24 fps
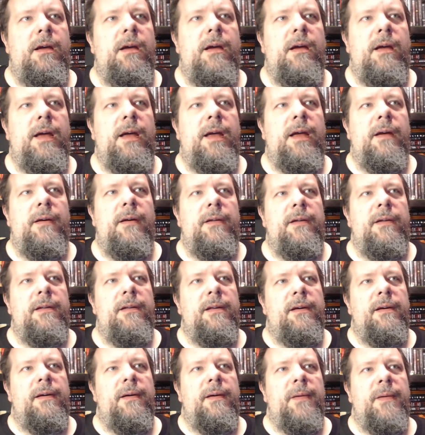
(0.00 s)

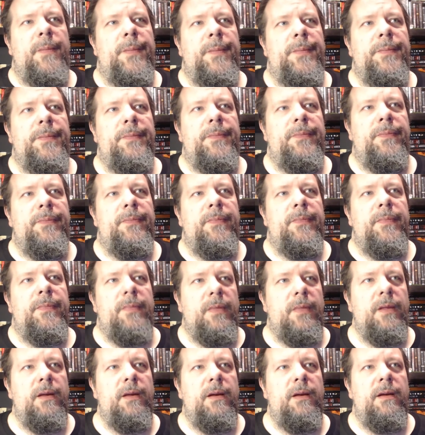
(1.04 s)
And
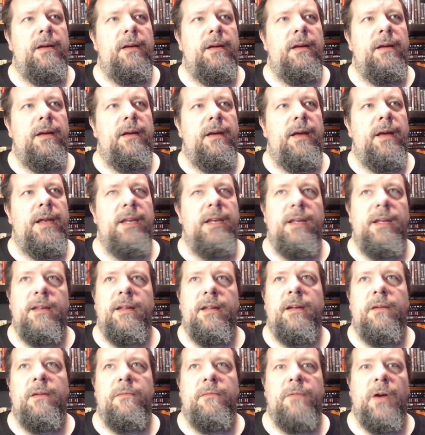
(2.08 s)
he
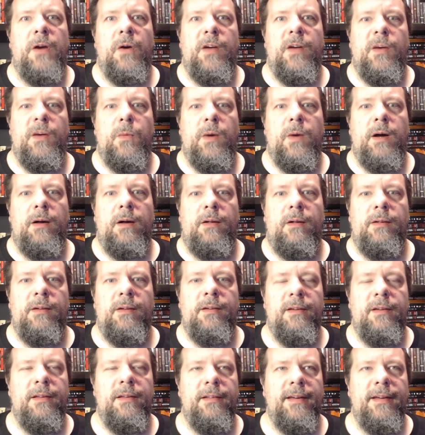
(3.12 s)
did it very well.
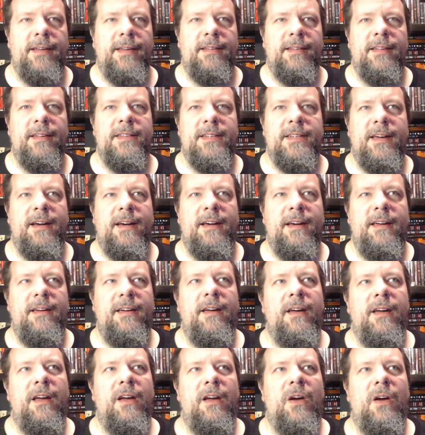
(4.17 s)
Like, this guy
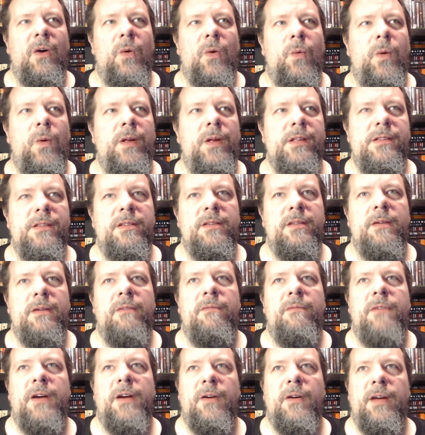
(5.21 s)
was
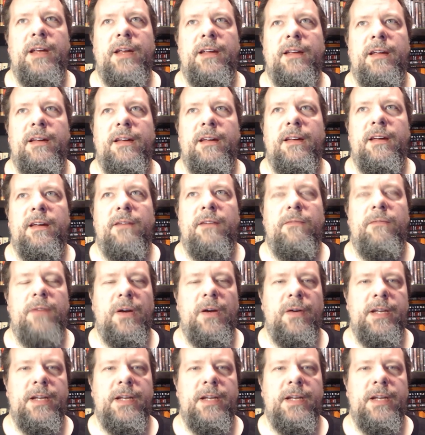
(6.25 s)
very, very